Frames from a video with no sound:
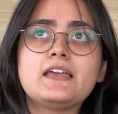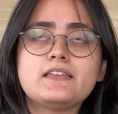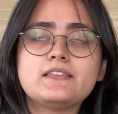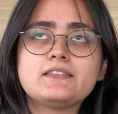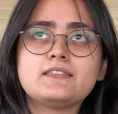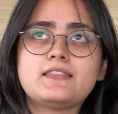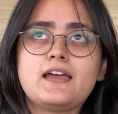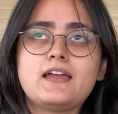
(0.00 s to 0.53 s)

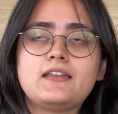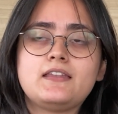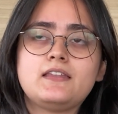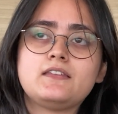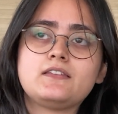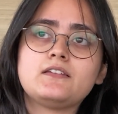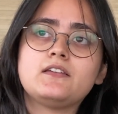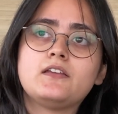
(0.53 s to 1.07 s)
is that
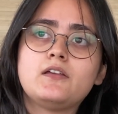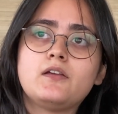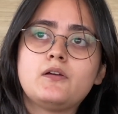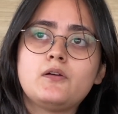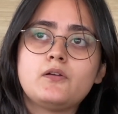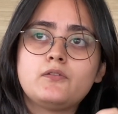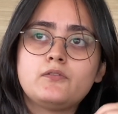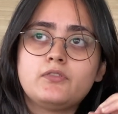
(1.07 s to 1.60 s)

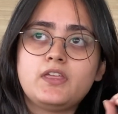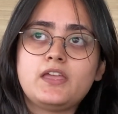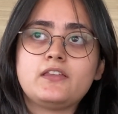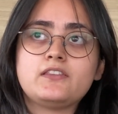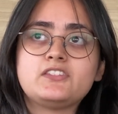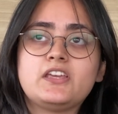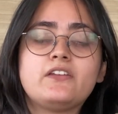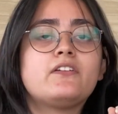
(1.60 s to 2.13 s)

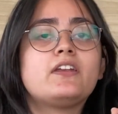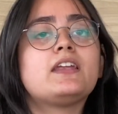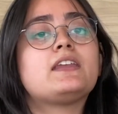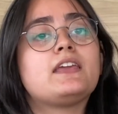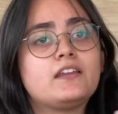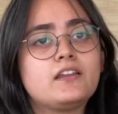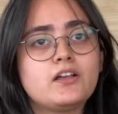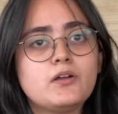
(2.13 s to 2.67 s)
they
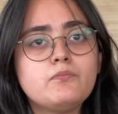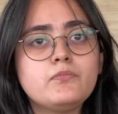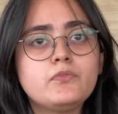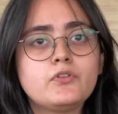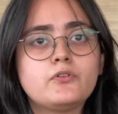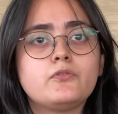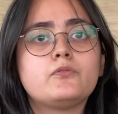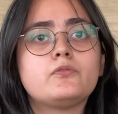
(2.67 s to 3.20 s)
generate income
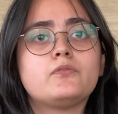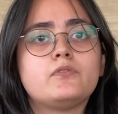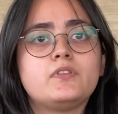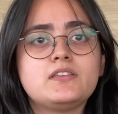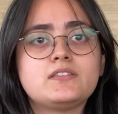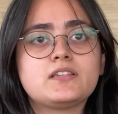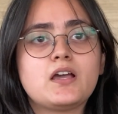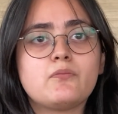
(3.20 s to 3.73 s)
through
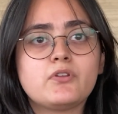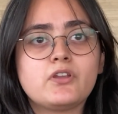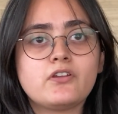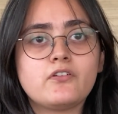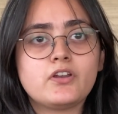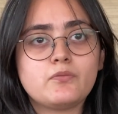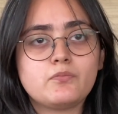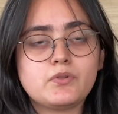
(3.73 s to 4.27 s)
these community
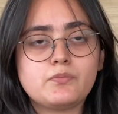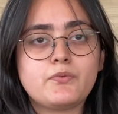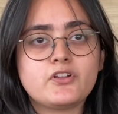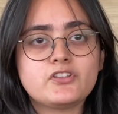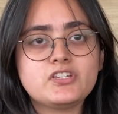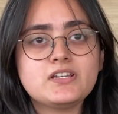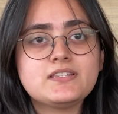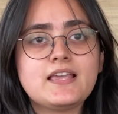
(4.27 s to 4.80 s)
renewable
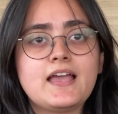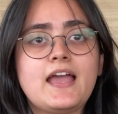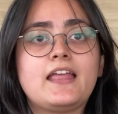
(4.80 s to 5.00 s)
projects,